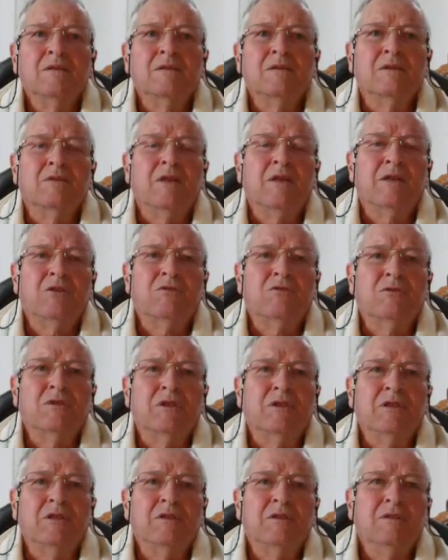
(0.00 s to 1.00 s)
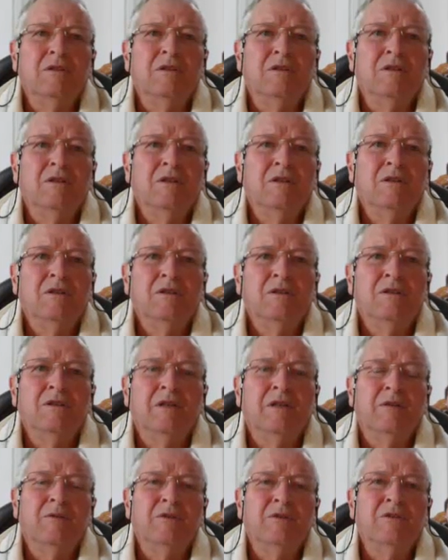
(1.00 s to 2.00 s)
So naturally,
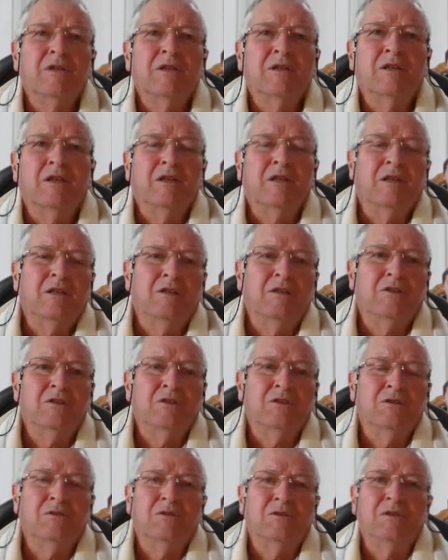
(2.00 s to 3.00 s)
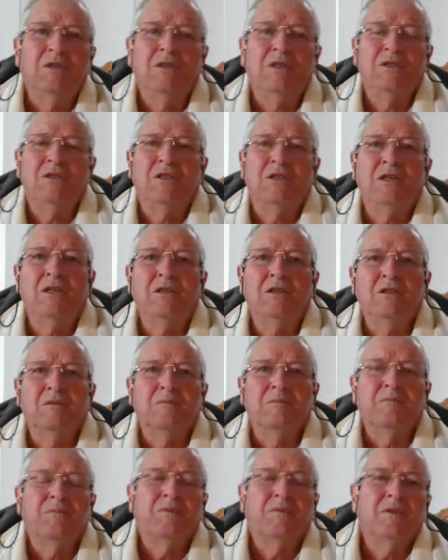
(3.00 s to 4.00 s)
no one's going to get into the, his
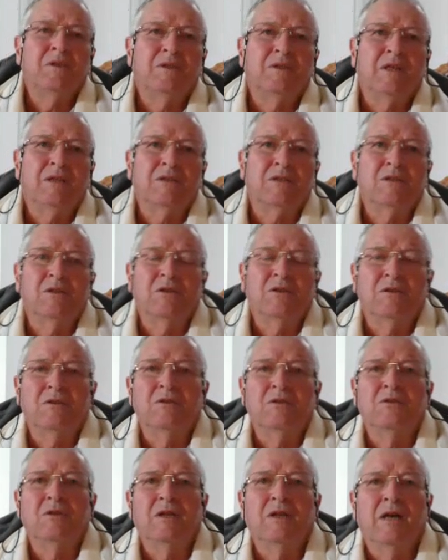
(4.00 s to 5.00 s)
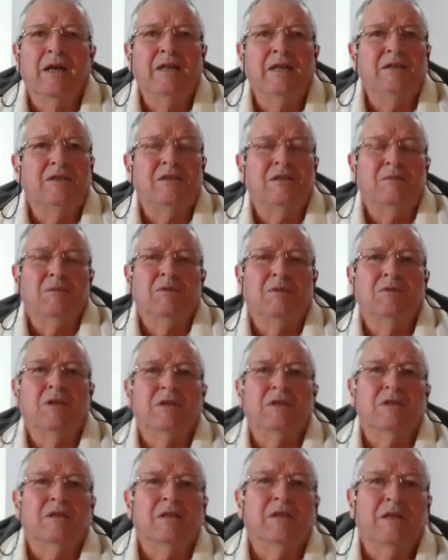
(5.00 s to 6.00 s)
kingdom that doesn't, who hates him, who
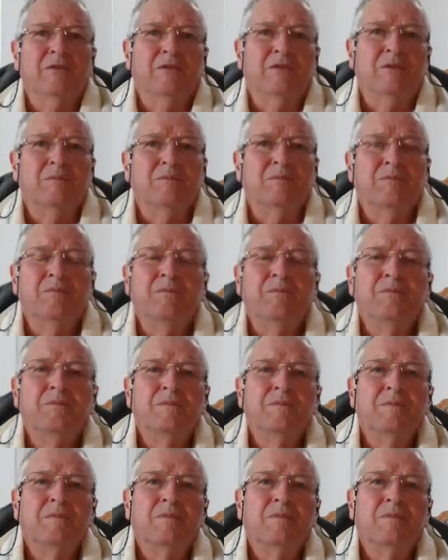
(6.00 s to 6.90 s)
doesn't love him.